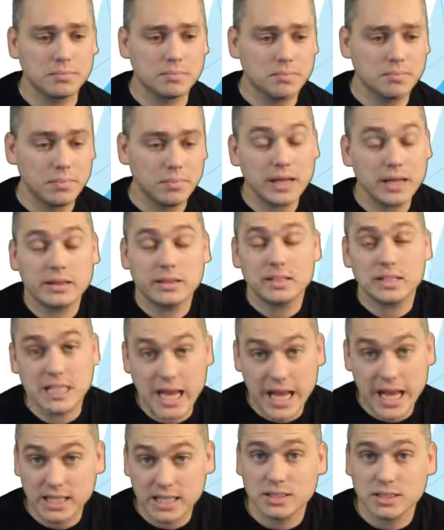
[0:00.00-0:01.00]
But this
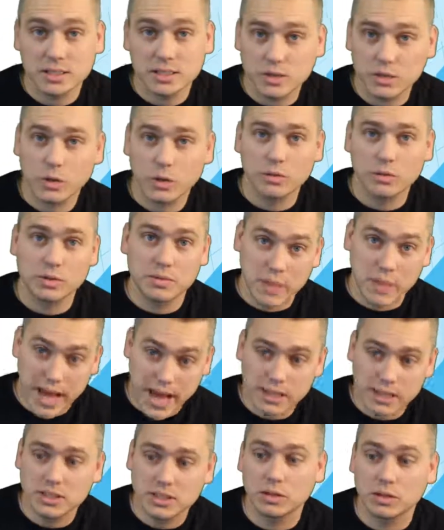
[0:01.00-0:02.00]
NAS, this will work with
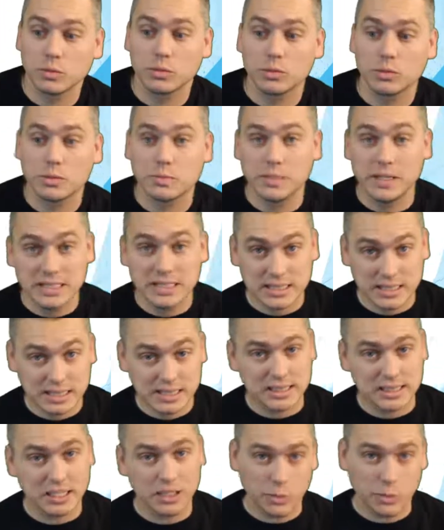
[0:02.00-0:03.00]
Macs, it'll work with PCs,
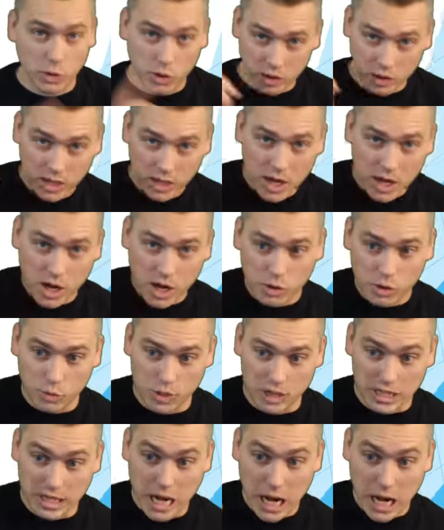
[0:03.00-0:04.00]
and it'll work
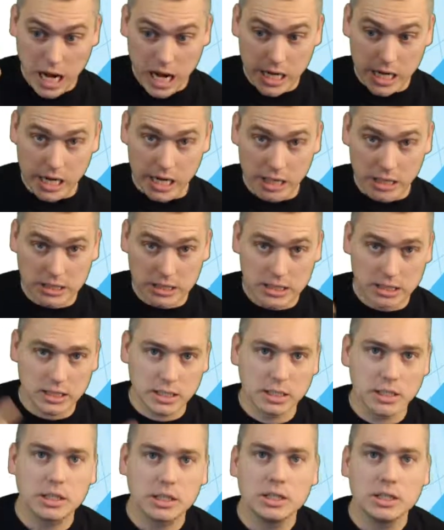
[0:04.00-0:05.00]
with Linux.
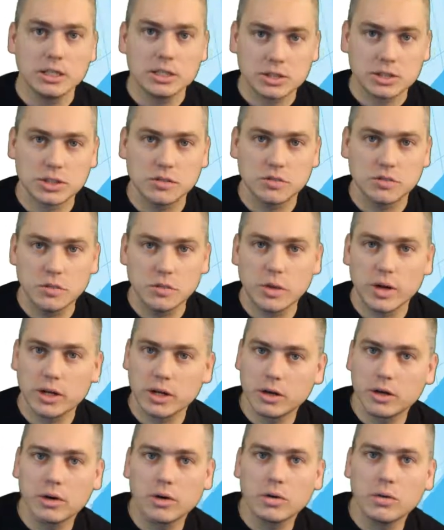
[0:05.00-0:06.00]
So if you want to
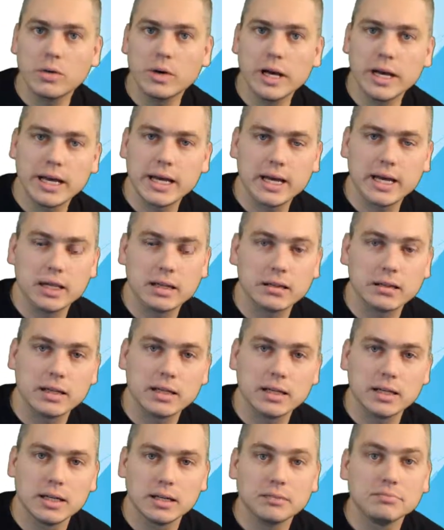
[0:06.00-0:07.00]
go
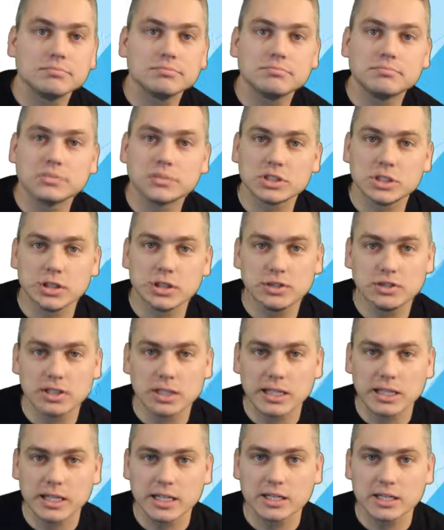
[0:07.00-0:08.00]
and start using
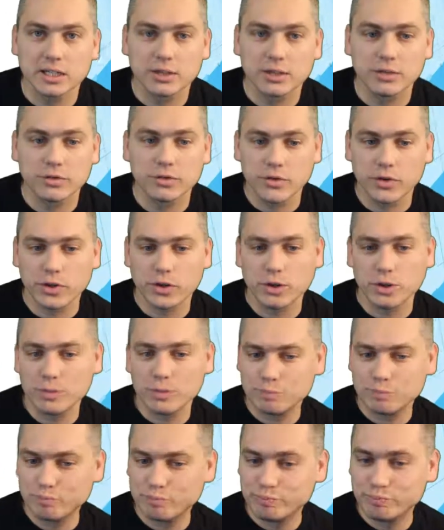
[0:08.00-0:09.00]
Linux in your
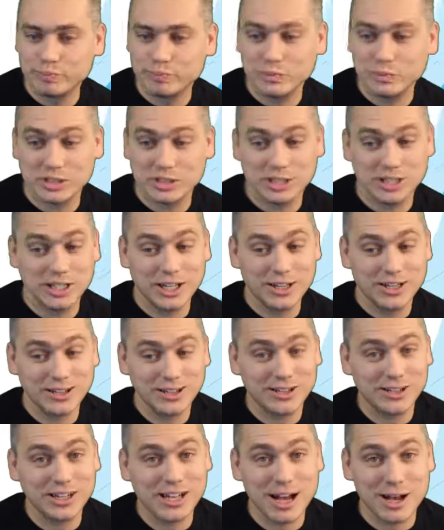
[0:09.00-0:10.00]
firm, it's another
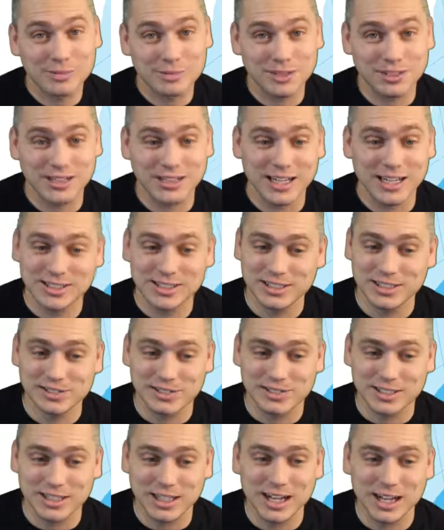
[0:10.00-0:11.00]
good option. Actually, there's
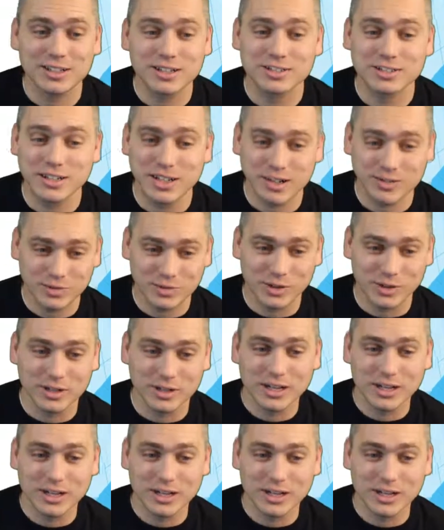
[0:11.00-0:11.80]
a lot of software.